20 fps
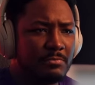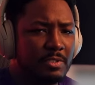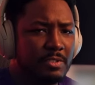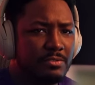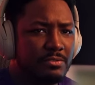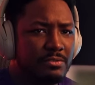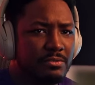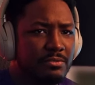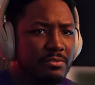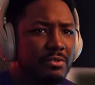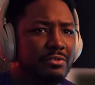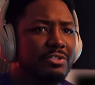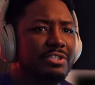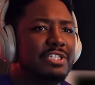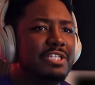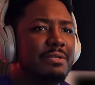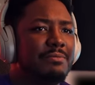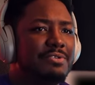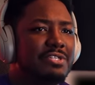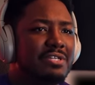Shoot, the only
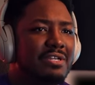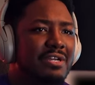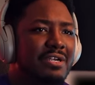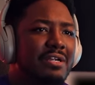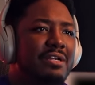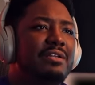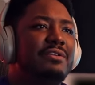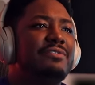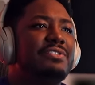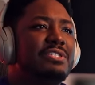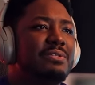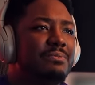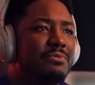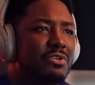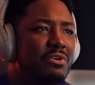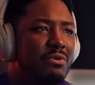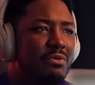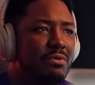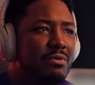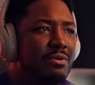thing I'm scared of is them
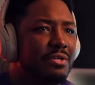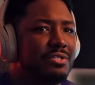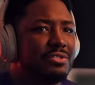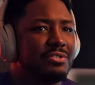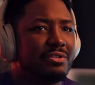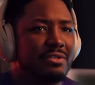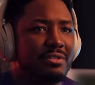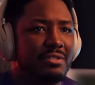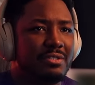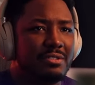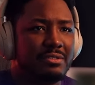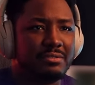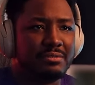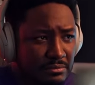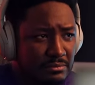corns, girl.